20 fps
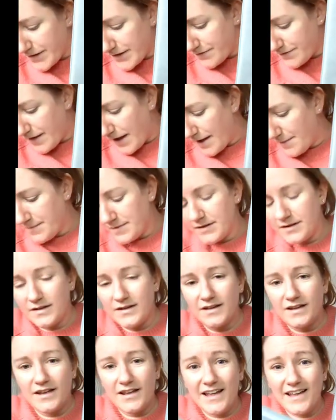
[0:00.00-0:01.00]
three of them.
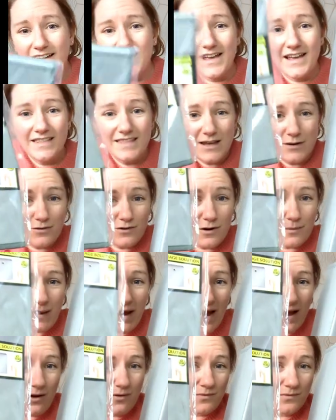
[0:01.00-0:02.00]
Again, they
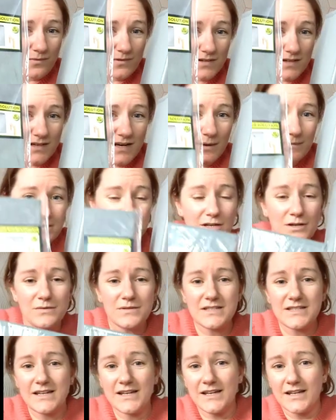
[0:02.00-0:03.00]
were £1, an
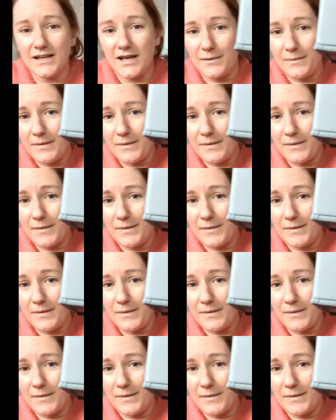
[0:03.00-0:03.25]
absolute steal